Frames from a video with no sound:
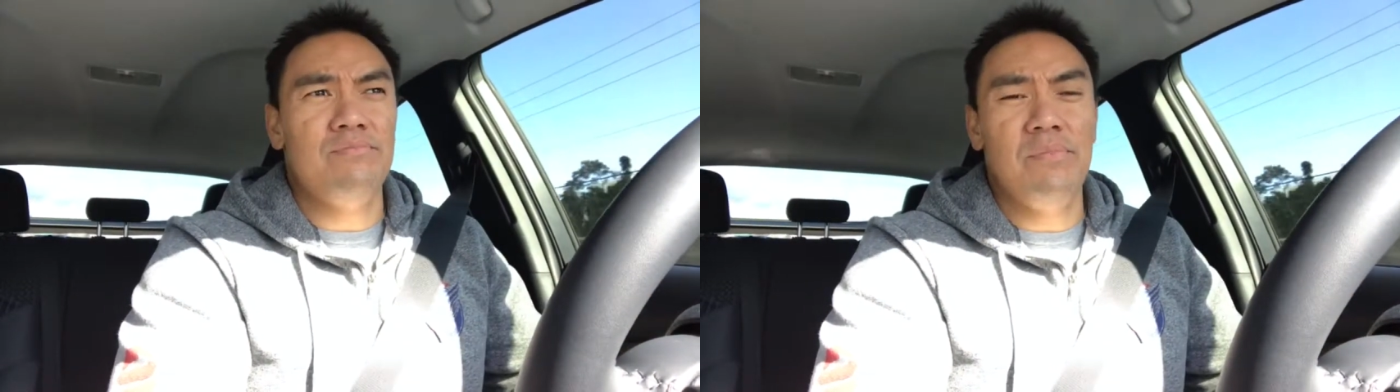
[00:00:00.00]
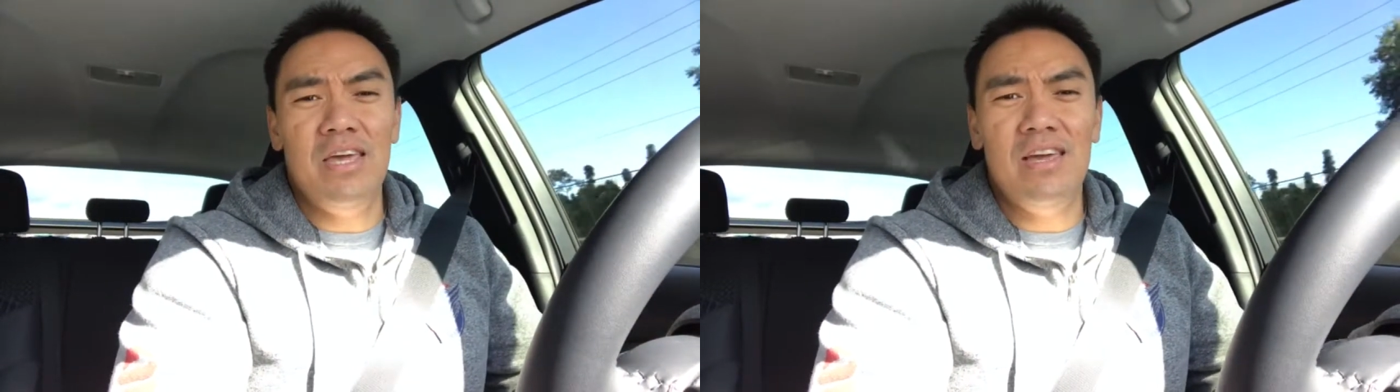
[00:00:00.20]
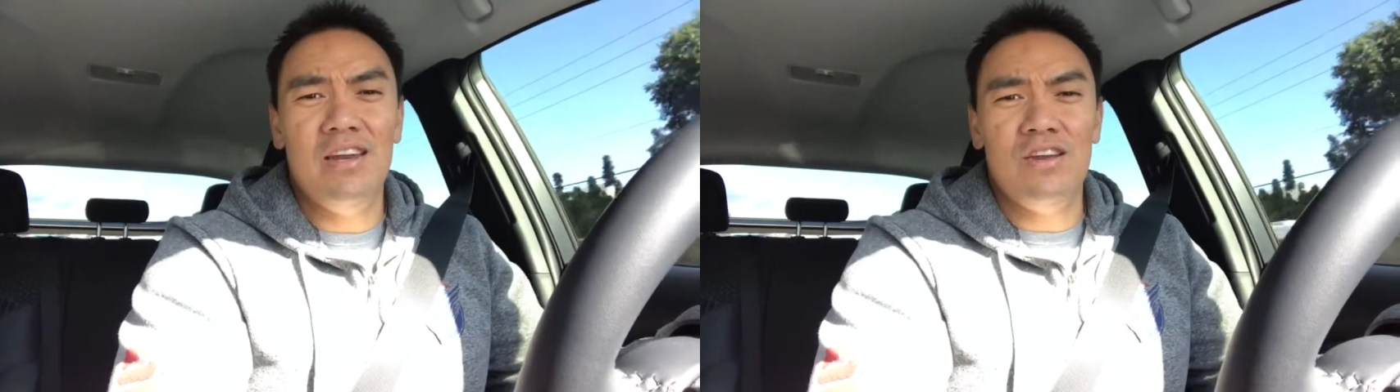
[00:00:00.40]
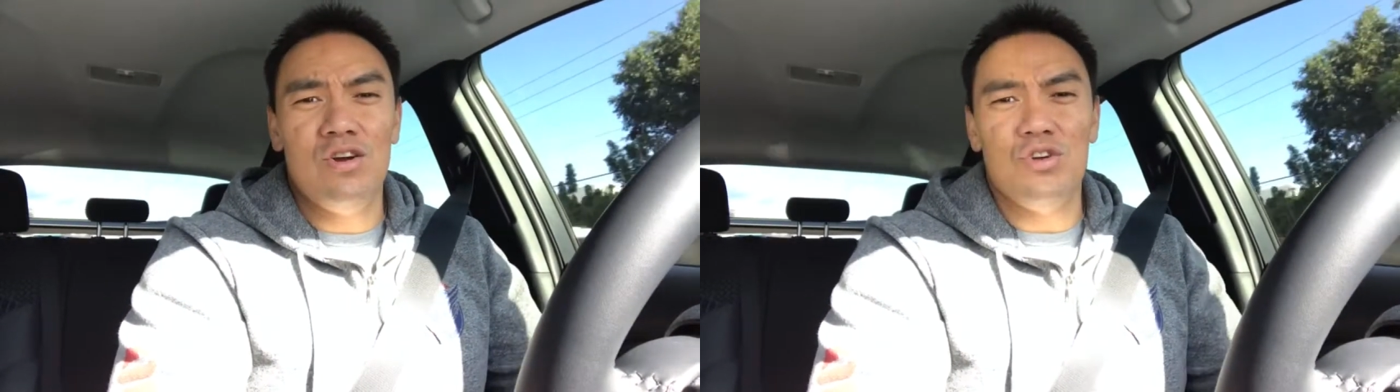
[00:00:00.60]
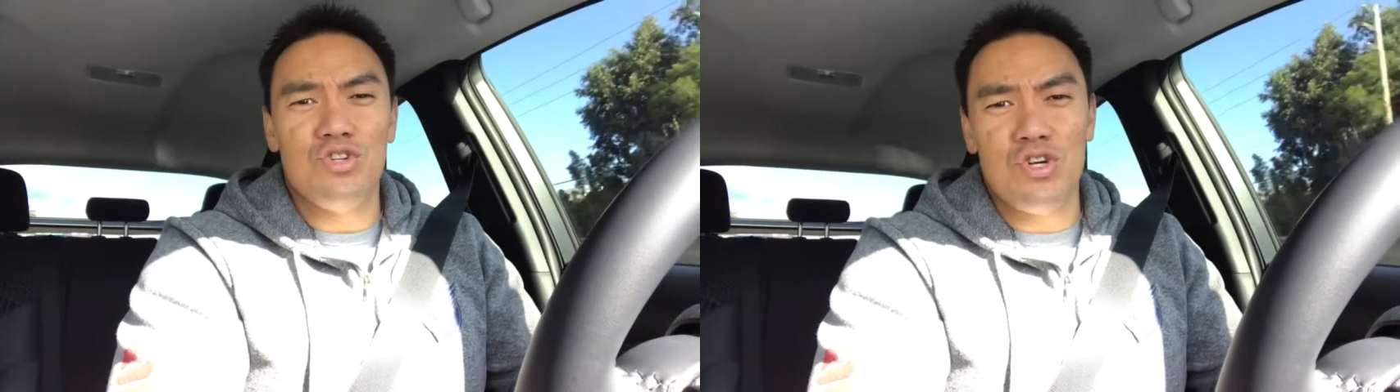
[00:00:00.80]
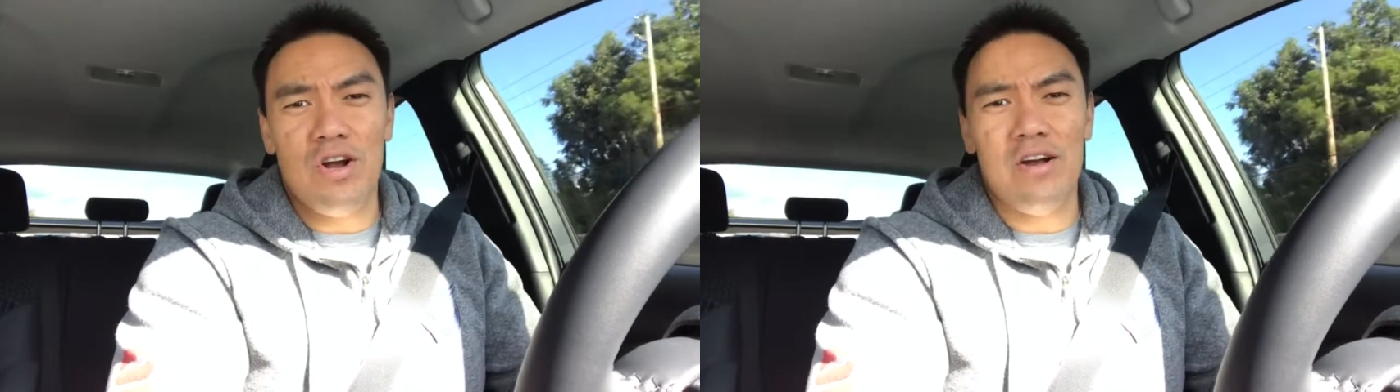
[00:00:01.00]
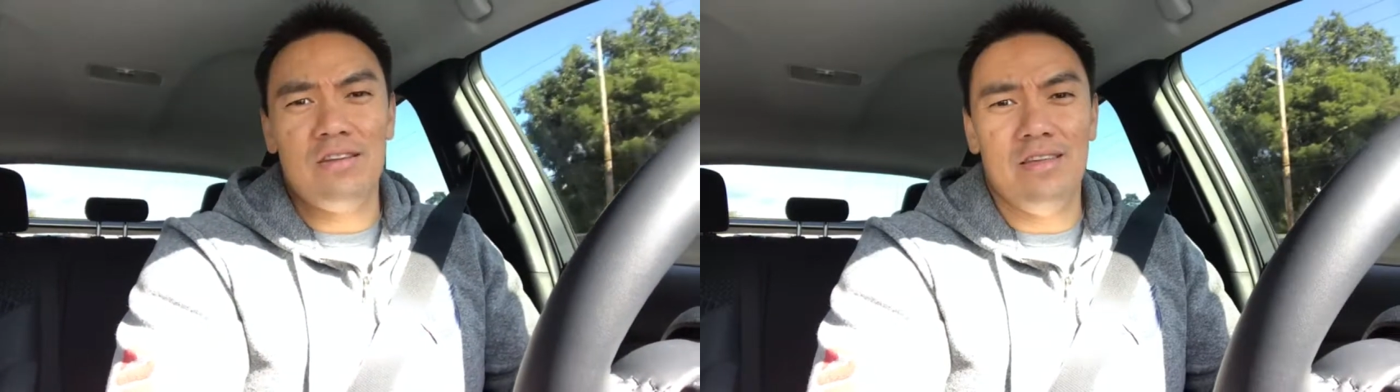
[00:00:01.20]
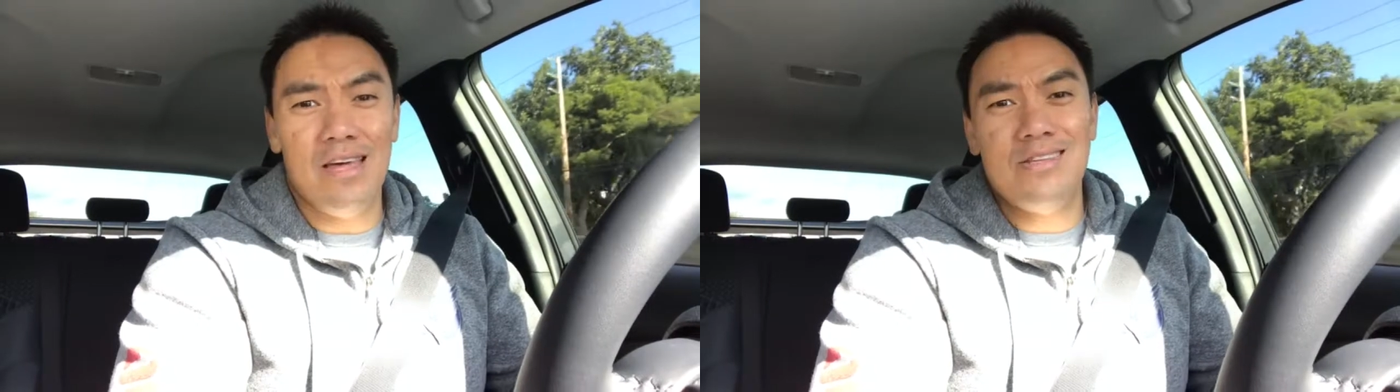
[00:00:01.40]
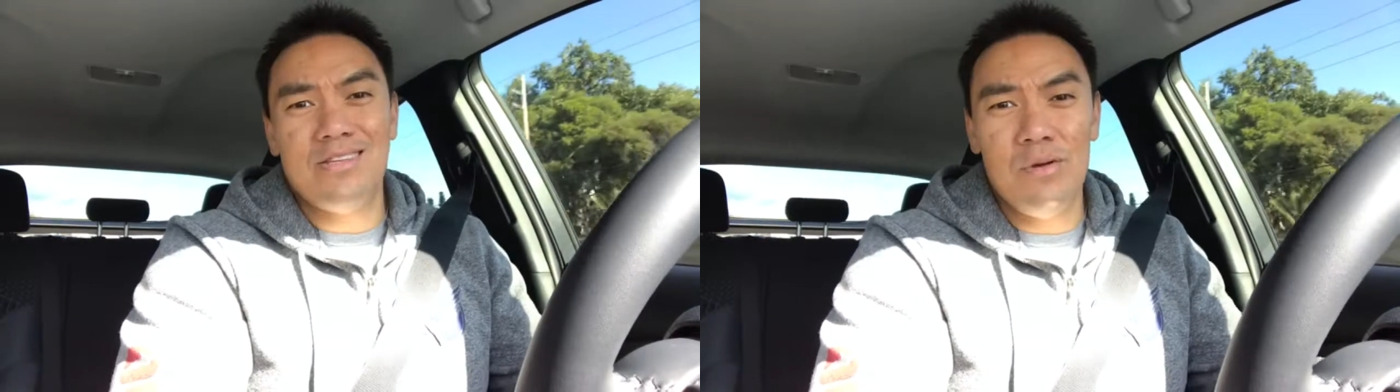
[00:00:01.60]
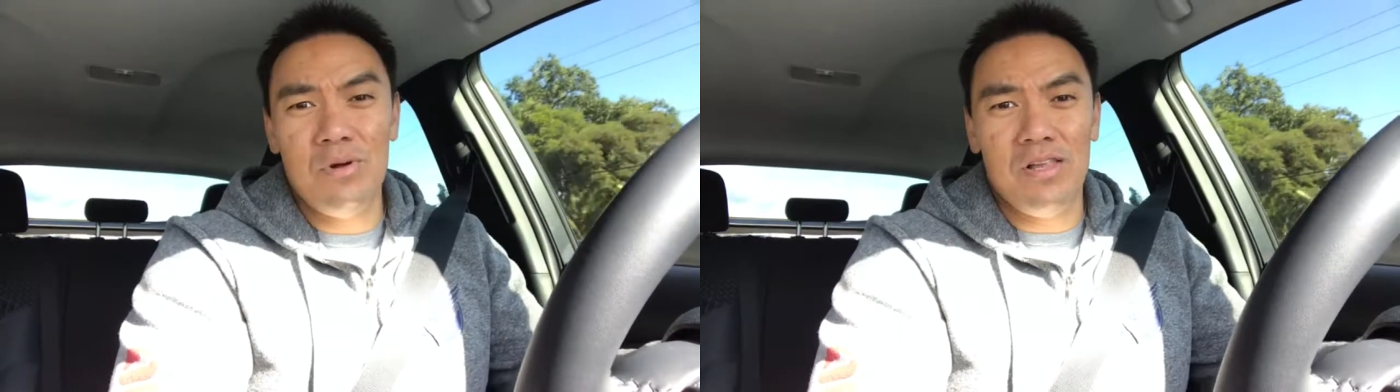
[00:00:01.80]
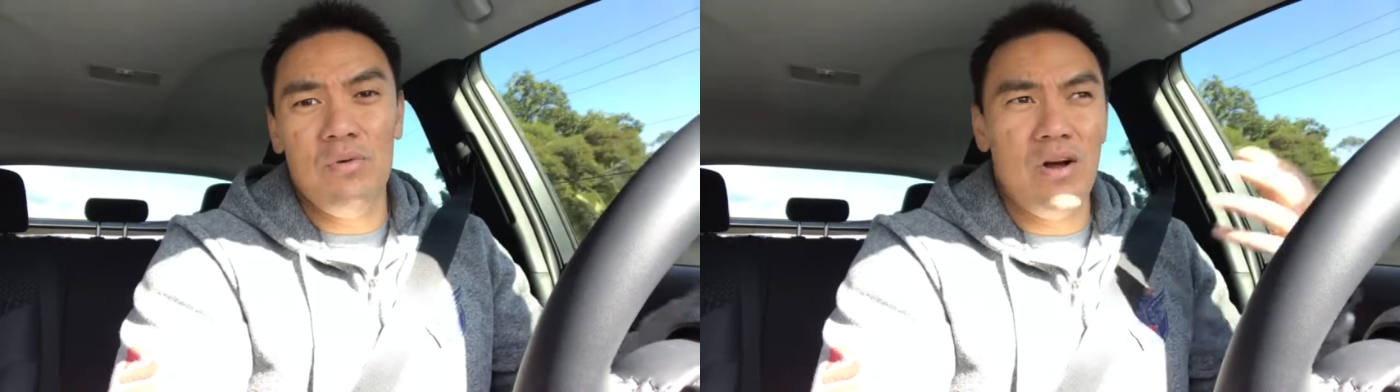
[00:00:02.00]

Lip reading: mean and you're a jerk, then that's typically